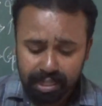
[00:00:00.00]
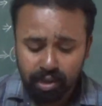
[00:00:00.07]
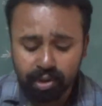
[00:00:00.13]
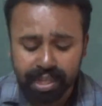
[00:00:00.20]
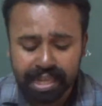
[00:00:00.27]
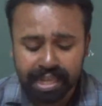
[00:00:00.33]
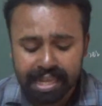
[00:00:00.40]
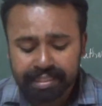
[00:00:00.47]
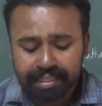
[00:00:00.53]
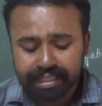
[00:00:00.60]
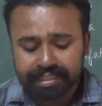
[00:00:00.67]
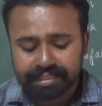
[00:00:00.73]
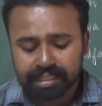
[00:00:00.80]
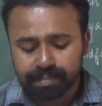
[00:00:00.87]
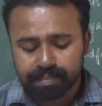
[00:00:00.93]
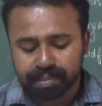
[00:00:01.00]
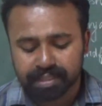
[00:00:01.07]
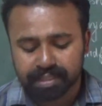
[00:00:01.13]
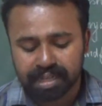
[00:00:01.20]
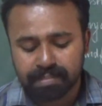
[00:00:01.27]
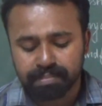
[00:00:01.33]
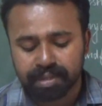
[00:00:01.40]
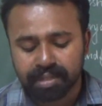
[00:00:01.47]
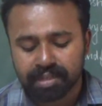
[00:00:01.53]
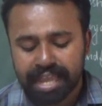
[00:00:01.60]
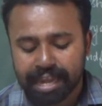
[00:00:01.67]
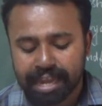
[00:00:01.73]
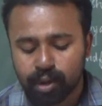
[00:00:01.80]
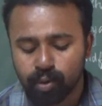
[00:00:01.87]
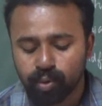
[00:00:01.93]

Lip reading: Okay, the deep rumble echoed